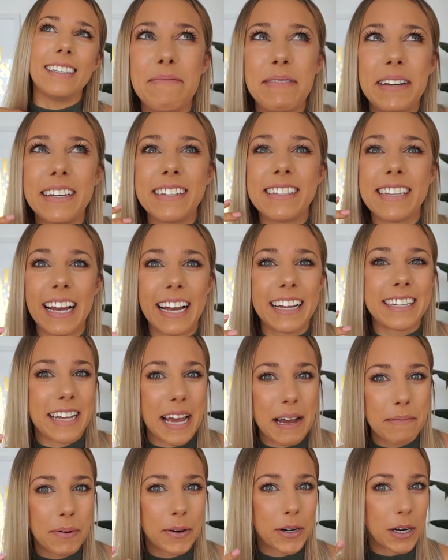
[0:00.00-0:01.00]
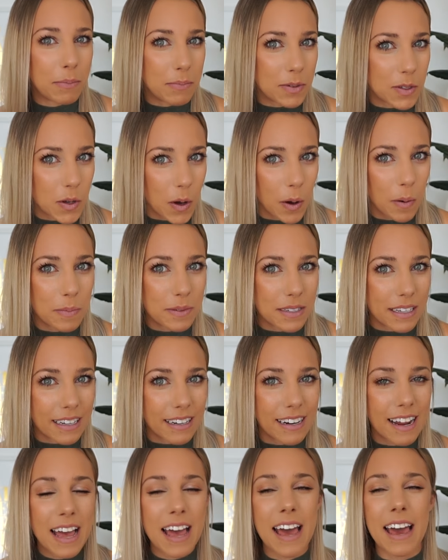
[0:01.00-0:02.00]
Because like a tampon absorbs
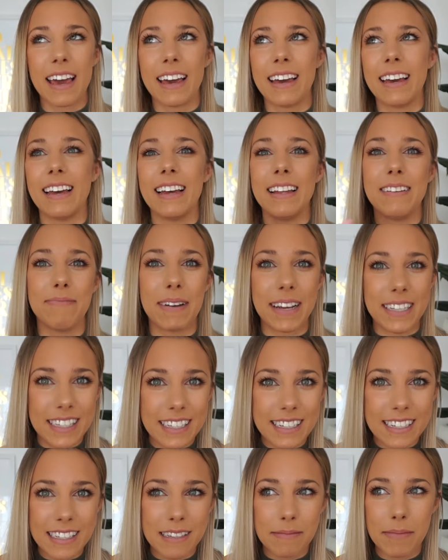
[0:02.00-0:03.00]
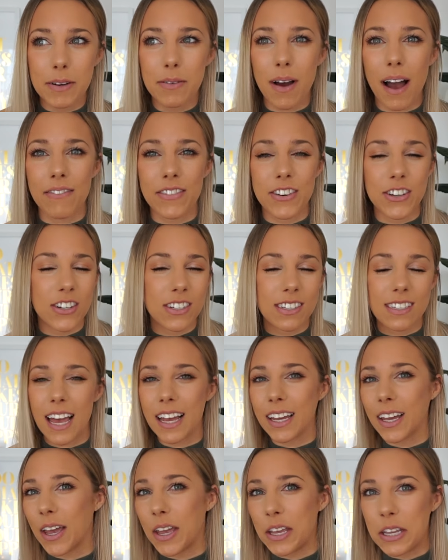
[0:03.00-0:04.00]
it, and my sister's a midwife and she's
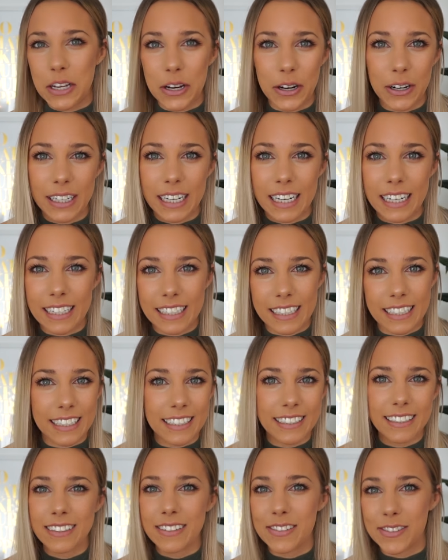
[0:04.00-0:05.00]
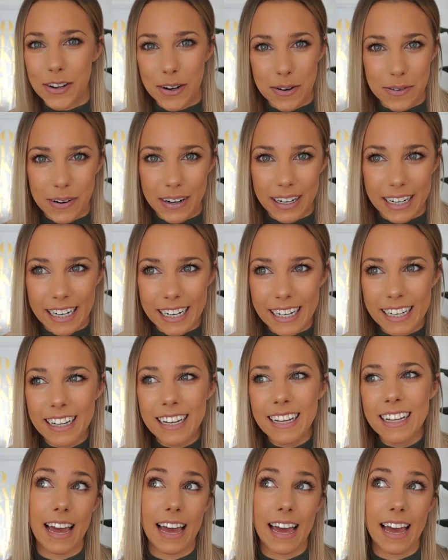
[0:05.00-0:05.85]
like, you're an idiot, don't worry.